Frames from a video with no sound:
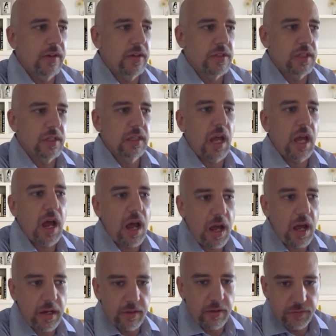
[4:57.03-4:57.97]
There's a
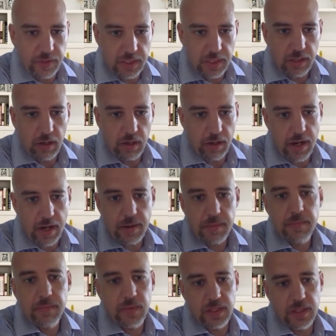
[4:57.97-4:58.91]
lot of
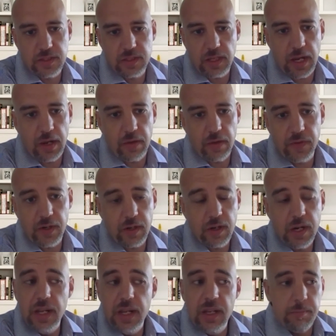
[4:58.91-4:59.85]
DRM that's out
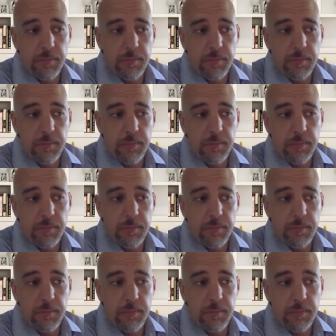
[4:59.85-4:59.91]
there.